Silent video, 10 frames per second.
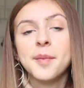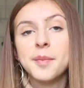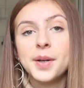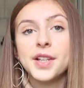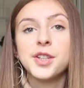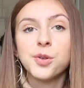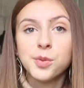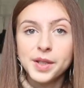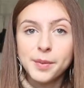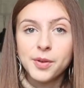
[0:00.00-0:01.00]
But they're
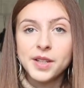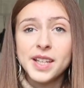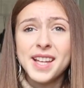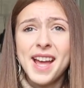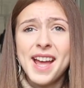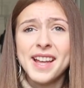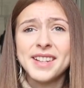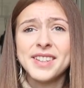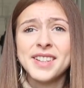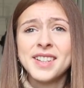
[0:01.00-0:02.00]
really pretty,
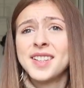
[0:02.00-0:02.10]
and